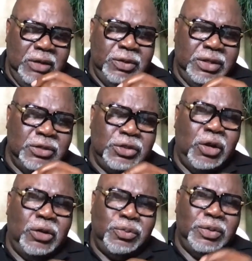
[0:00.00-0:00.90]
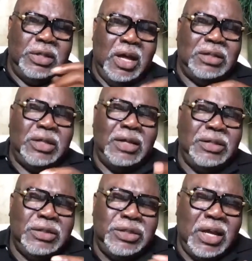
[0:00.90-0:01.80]
Everything starts with God. God
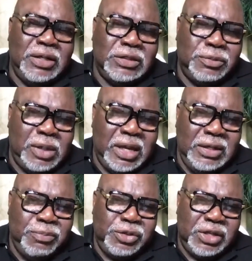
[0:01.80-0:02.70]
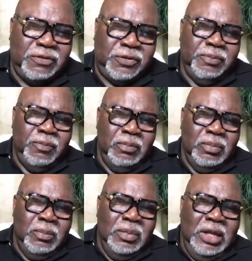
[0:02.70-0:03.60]
does not explain himself.
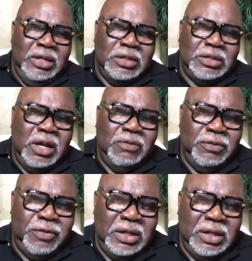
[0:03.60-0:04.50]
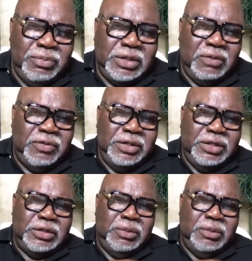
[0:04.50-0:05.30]
He does not reveal himself. He just